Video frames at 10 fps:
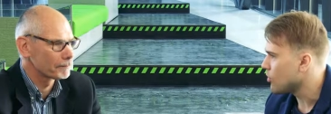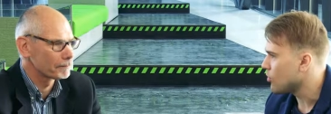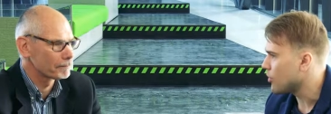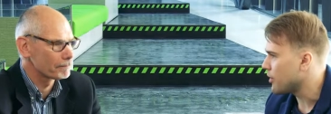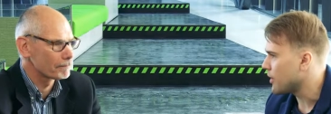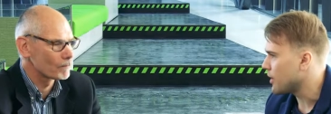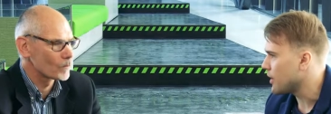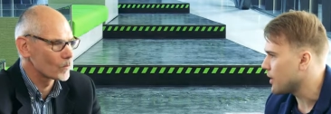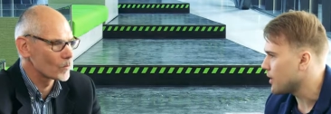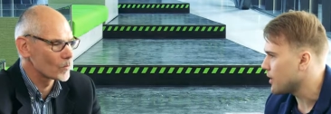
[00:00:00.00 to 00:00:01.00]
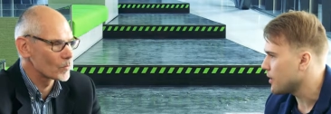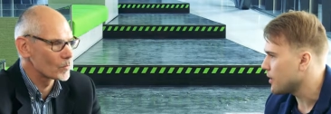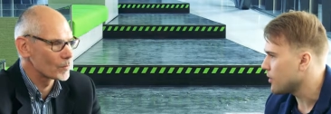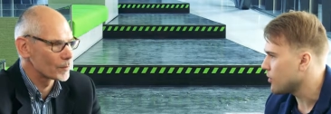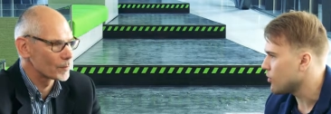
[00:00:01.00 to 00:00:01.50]
Speaker 1: or uh
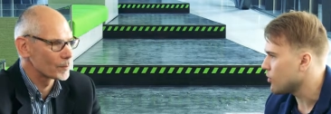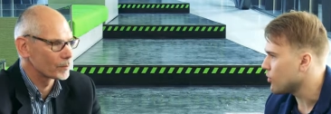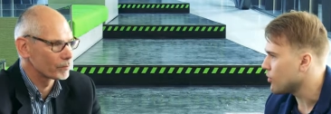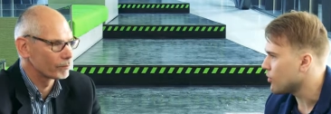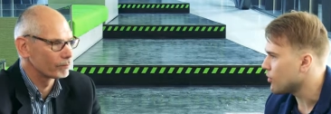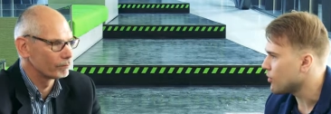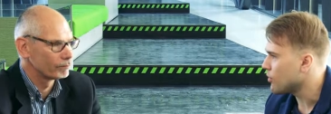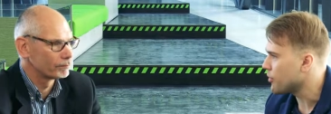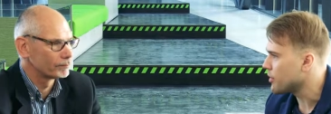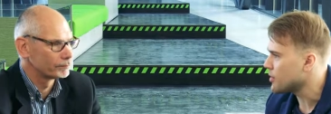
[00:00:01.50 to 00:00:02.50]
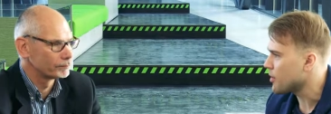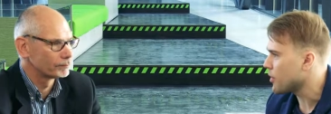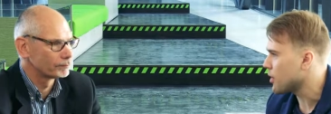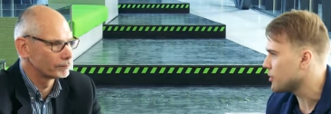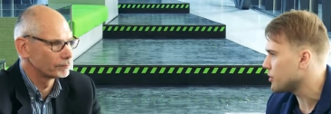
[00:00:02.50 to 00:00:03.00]
or in some
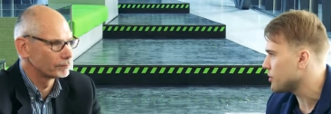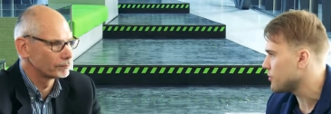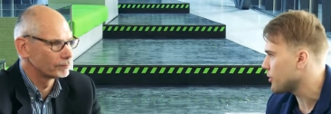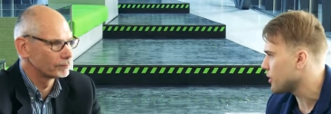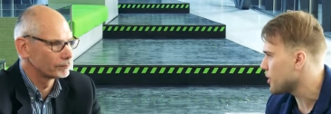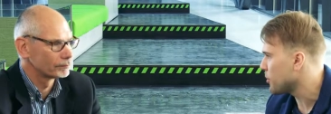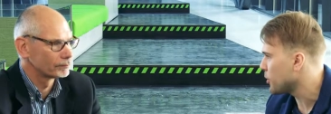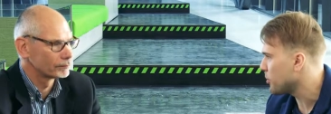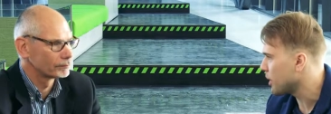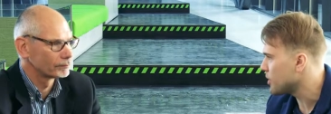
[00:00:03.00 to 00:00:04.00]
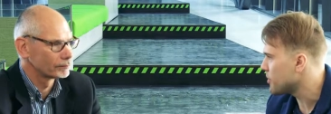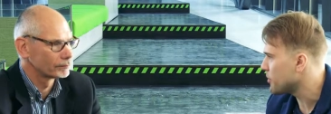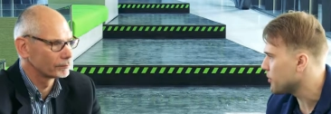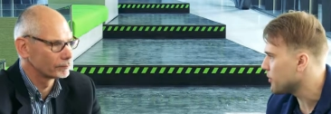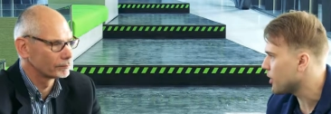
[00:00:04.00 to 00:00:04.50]
countries, for example,
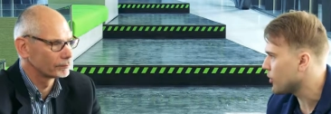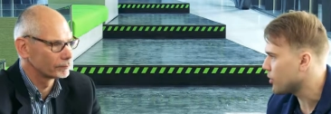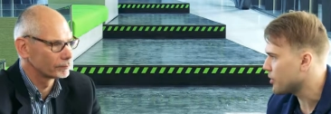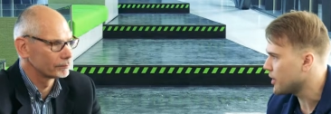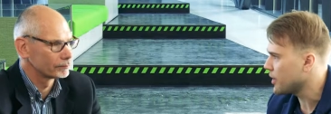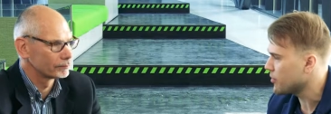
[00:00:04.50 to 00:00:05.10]
Belgium, are already